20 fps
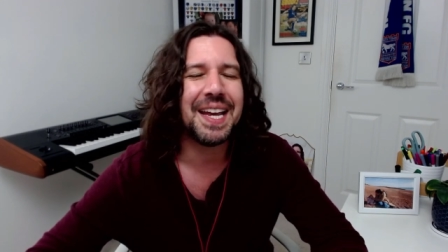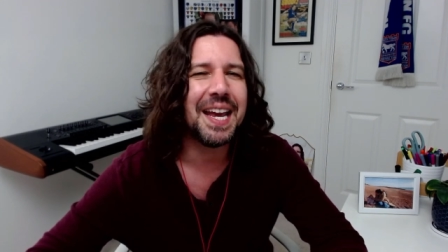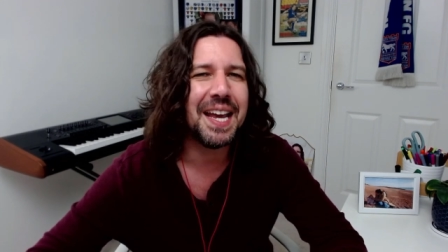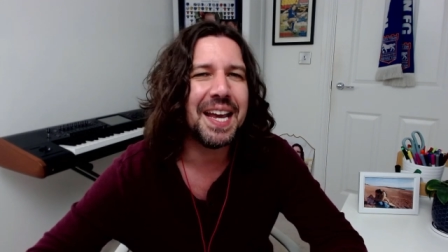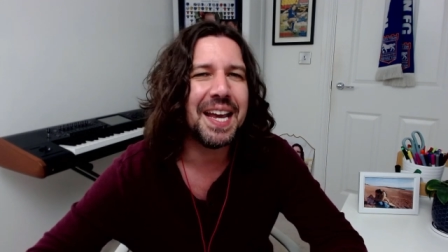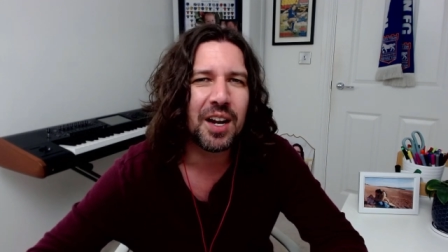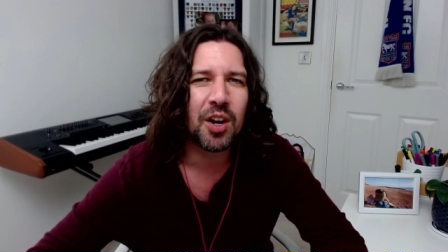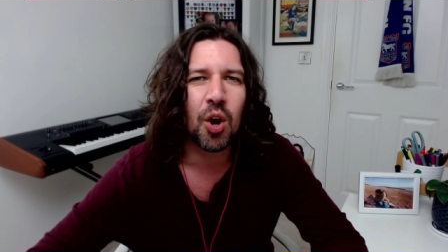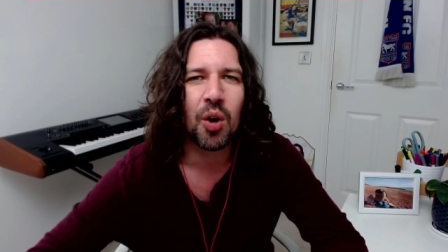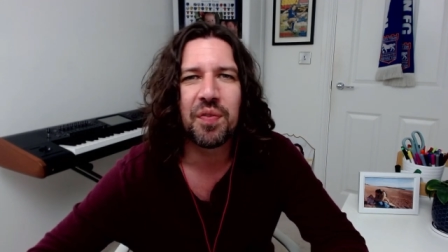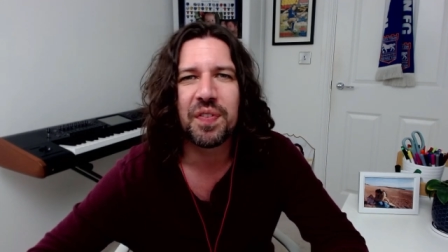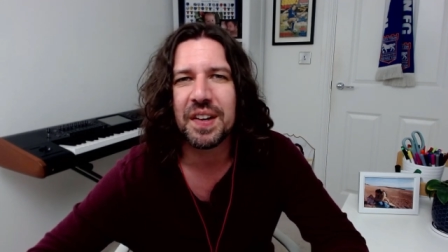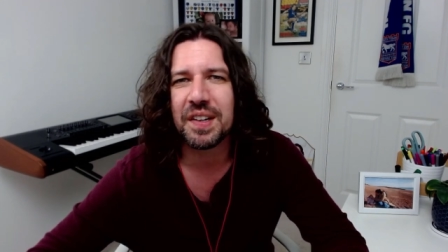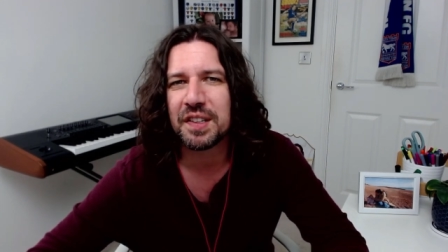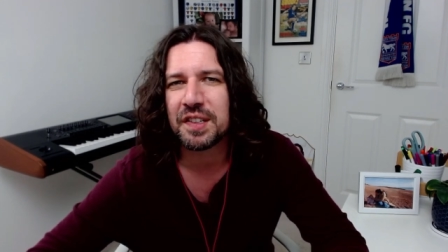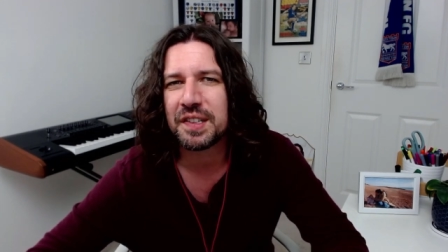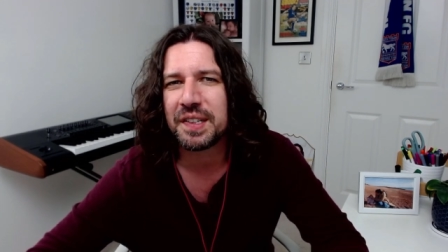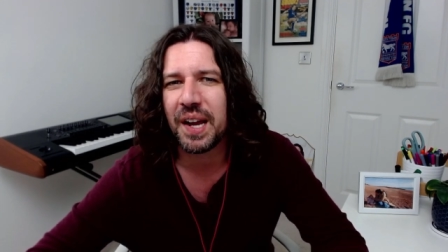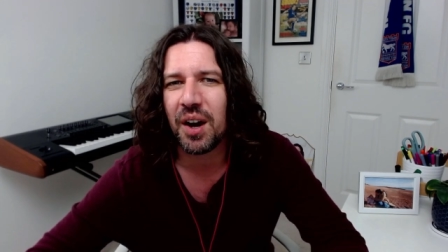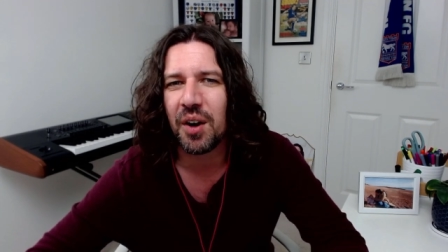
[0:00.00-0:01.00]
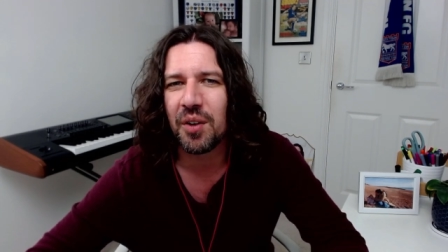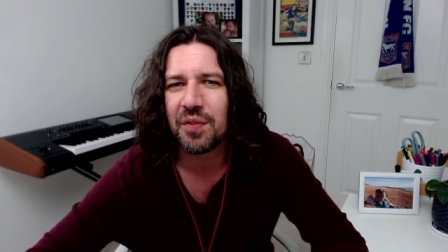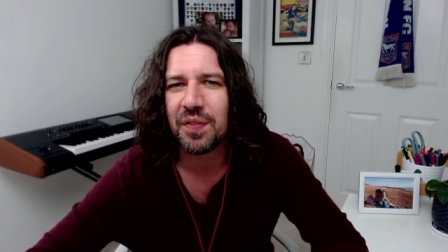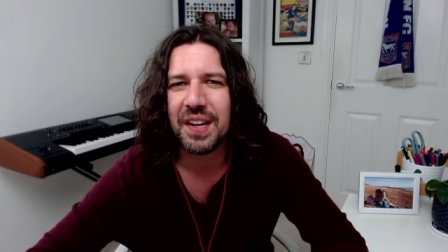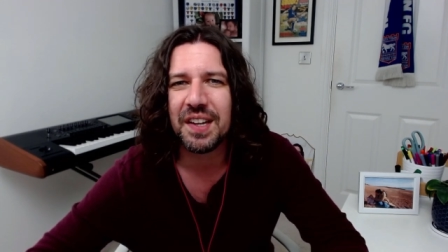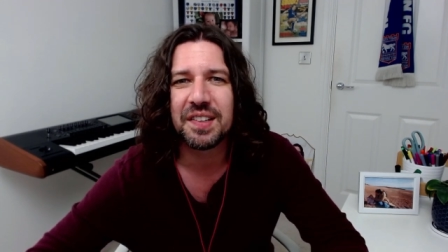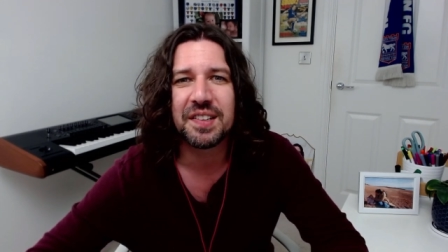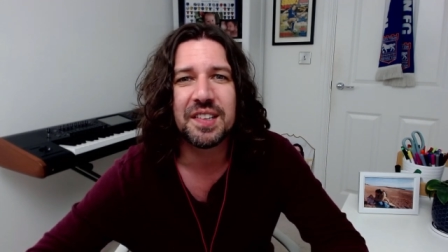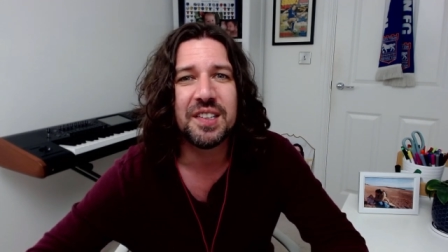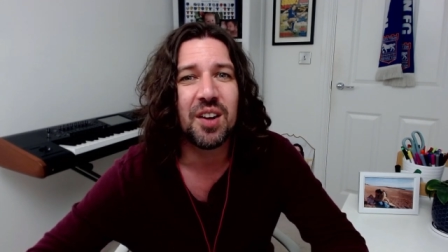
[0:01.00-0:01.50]
in and of itself
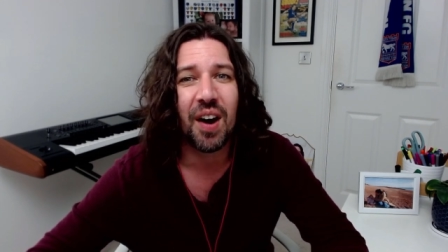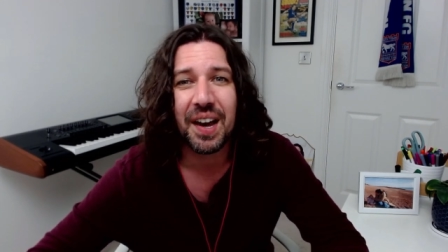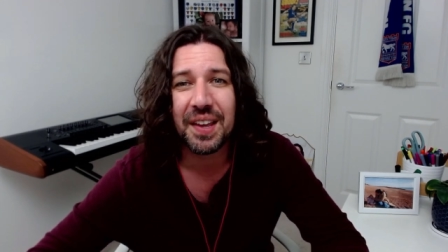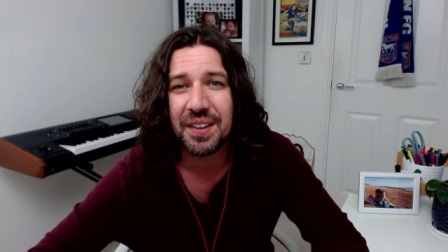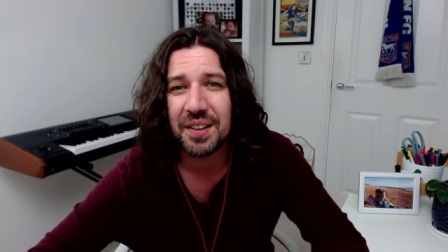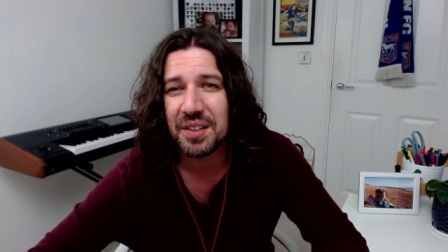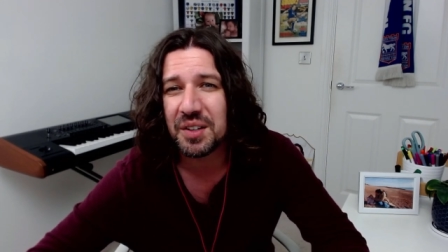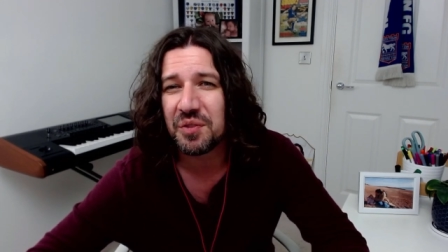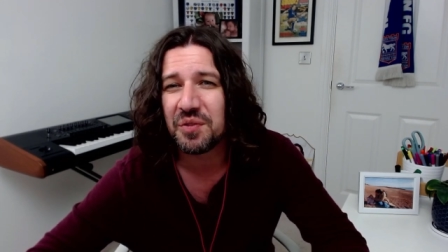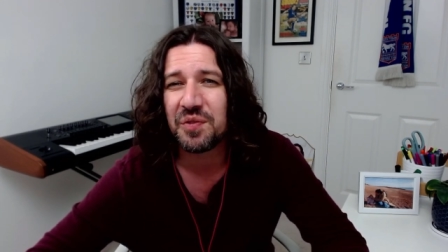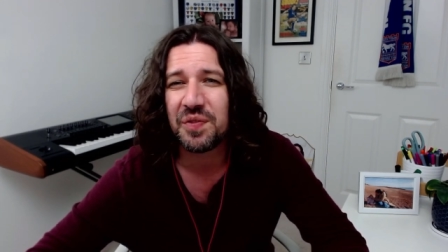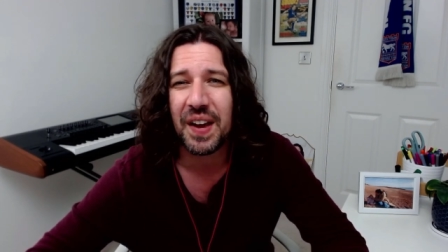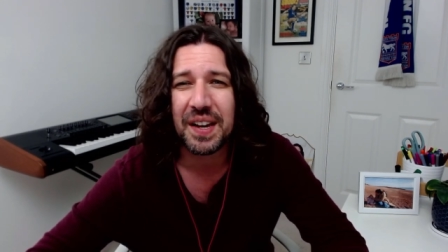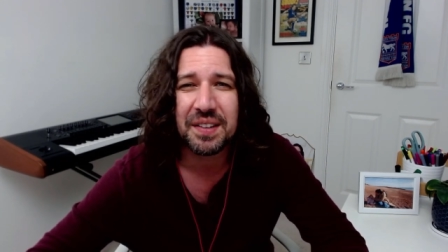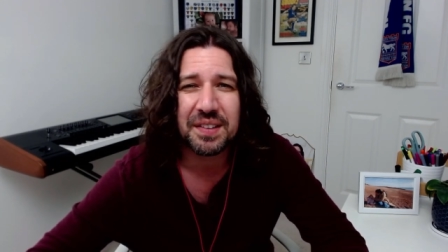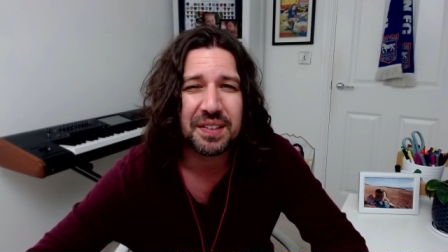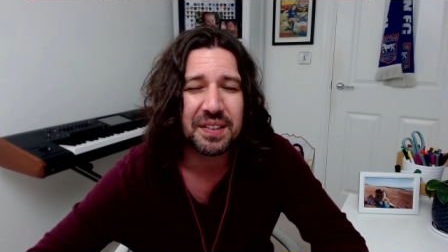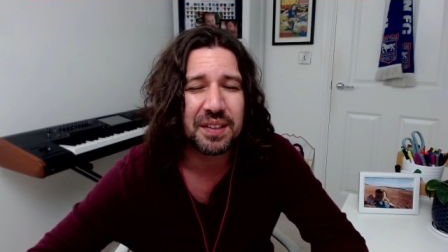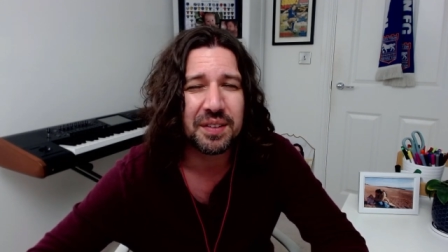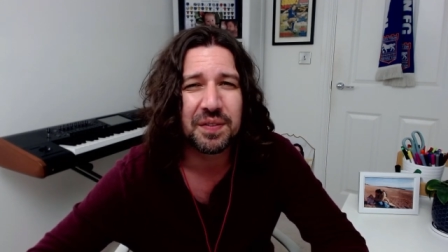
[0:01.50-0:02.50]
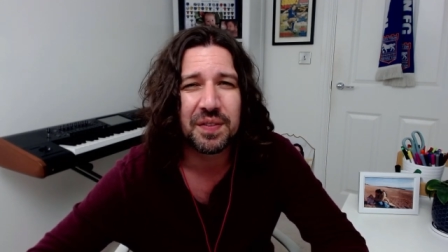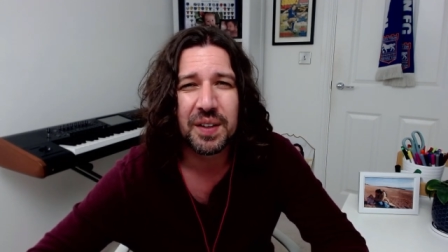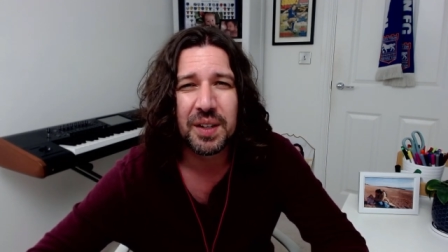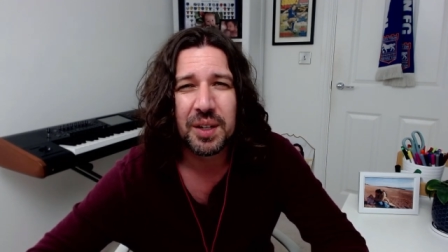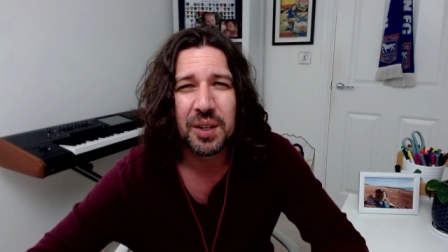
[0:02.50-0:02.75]
is neither defensive